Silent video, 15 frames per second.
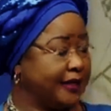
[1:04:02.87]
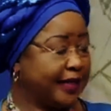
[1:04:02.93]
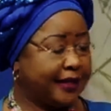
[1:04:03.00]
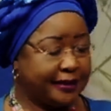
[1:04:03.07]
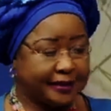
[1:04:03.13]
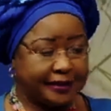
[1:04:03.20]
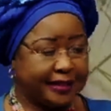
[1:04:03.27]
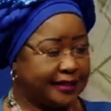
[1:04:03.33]

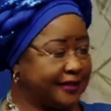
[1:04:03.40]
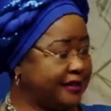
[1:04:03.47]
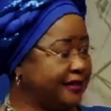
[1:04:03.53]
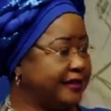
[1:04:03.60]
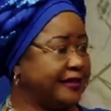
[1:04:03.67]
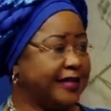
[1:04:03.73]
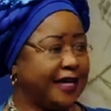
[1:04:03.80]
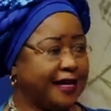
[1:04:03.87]
Thank goodness
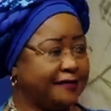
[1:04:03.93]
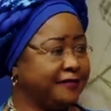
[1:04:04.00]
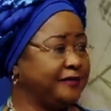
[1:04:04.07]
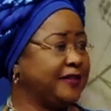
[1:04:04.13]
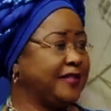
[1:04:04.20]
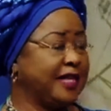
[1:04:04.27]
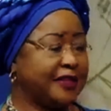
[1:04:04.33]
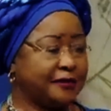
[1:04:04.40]
they have
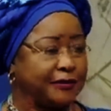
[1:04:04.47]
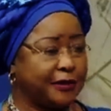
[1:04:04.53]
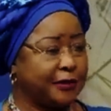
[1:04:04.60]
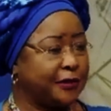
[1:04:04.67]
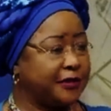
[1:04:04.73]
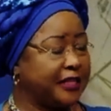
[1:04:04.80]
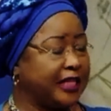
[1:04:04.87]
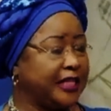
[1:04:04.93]
dealt
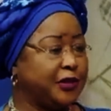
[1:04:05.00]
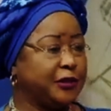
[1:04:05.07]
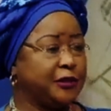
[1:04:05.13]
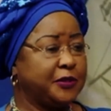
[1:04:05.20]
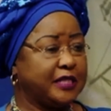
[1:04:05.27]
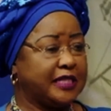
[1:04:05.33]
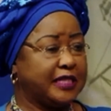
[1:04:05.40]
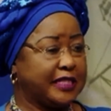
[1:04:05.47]
with all the
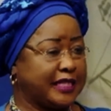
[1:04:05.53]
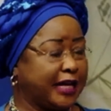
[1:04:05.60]
issues. The